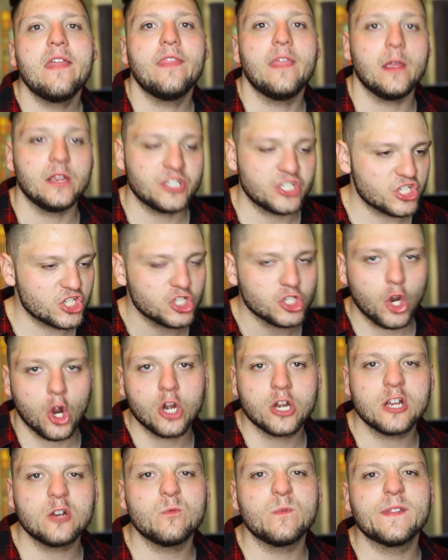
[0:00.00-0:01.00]
They
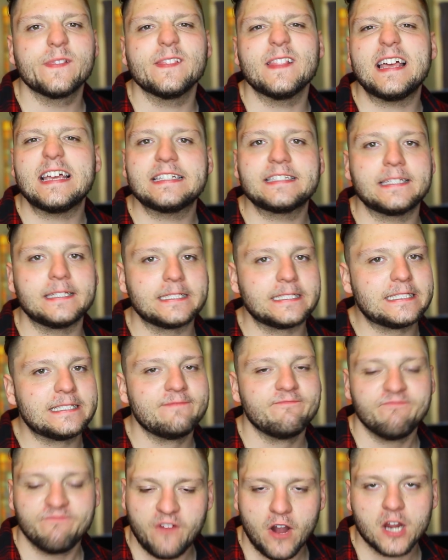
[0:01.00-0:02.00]
started with less, and
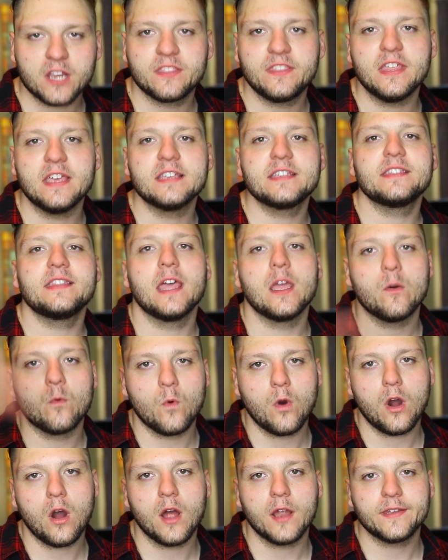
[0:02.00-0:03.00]
fuck this, they
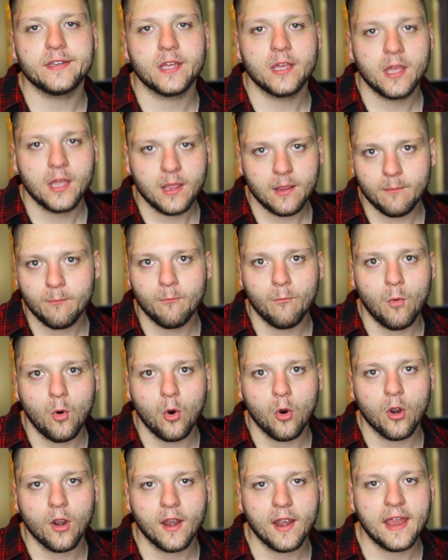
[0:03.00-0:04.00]
want
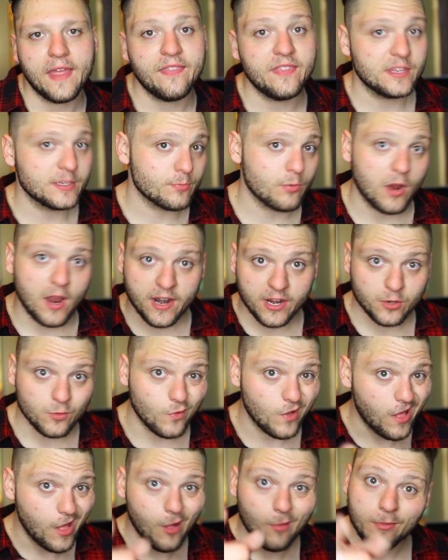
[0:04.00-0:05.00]
more, and this product
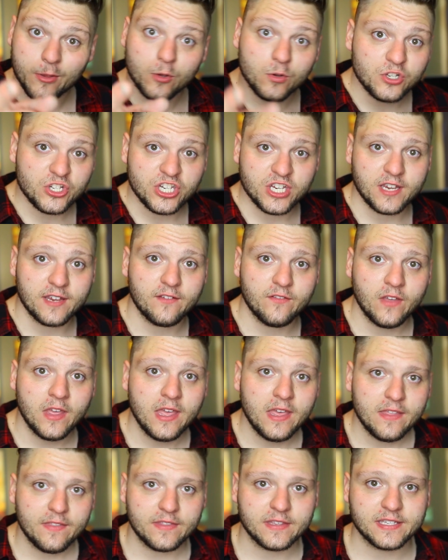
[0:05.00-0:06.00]
will help you achieve
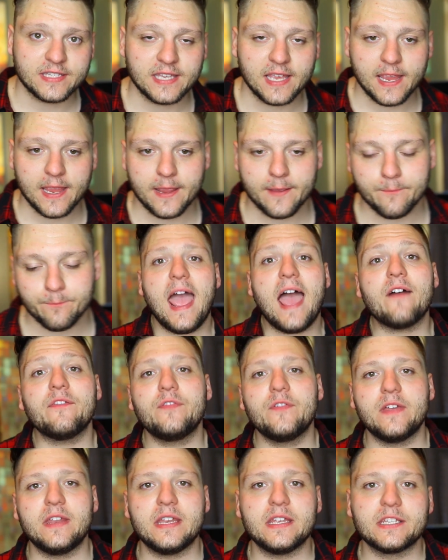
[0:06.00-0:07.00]
the same.
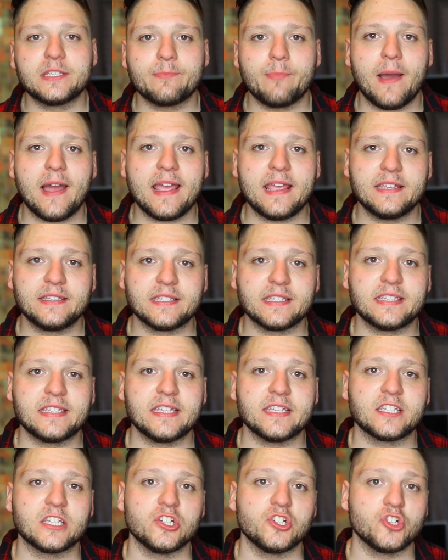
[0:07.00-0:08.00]
Half of it is by his
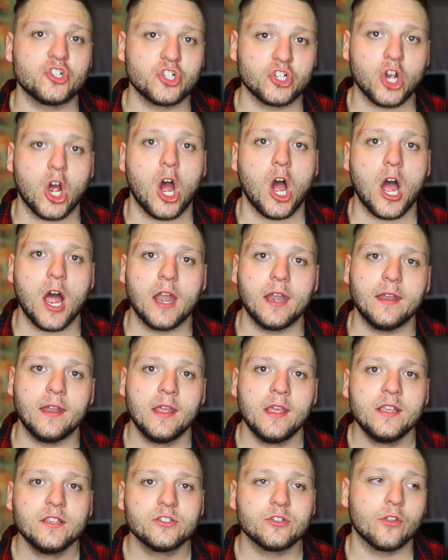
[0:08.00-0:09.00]
assistant Sean.
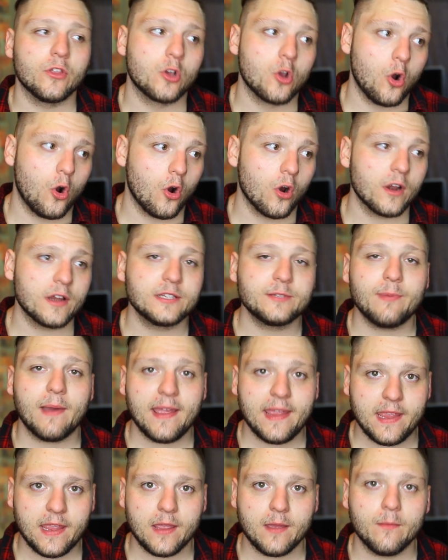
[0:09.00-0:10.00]
So the core is
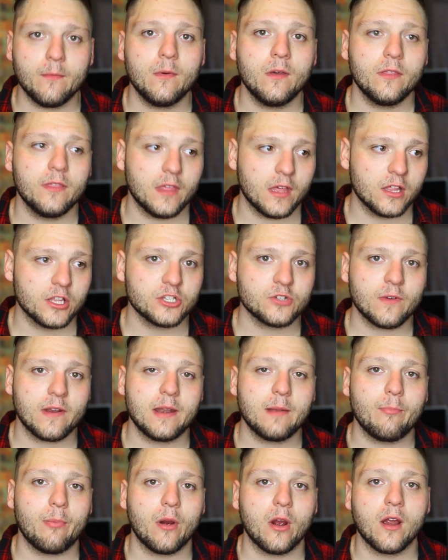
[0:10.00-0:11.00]
by him, the
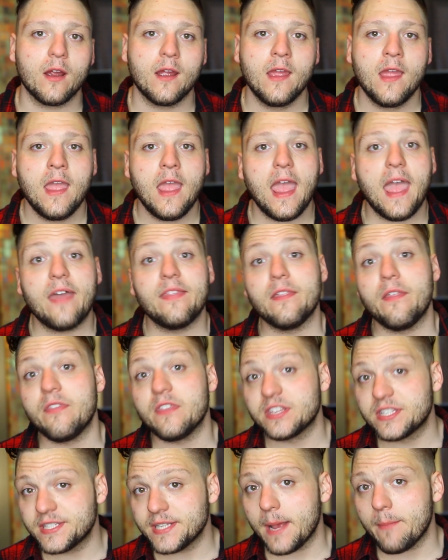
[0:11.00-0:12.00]
illustrated part, and then
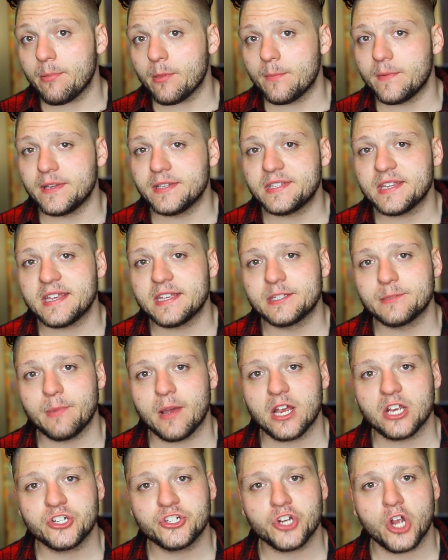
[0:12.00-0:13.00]
the supplement is
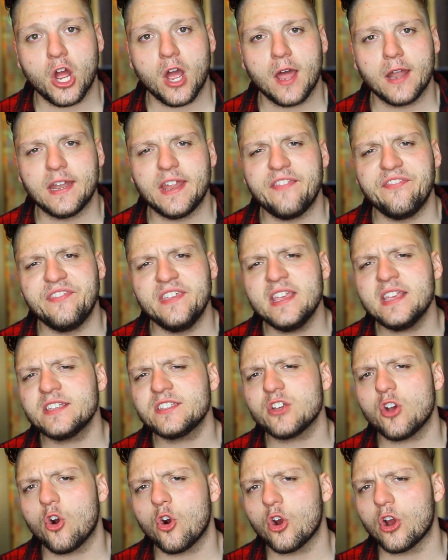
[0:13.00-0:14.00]
by Sean. And
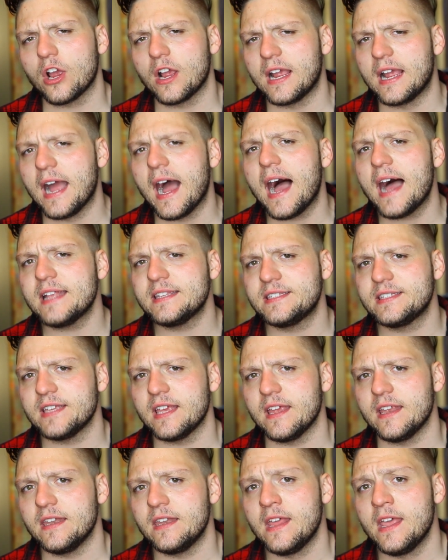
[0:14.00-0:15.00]
these are a
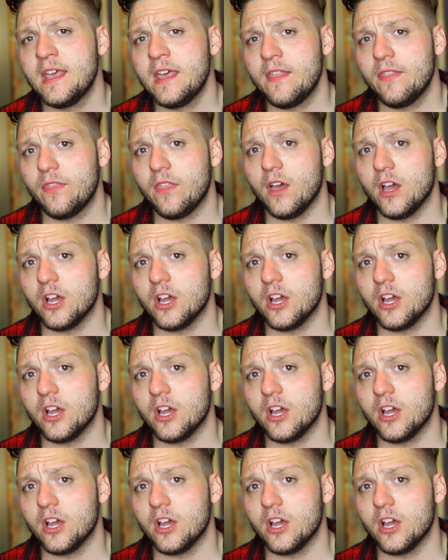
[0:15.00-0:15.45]
godsend.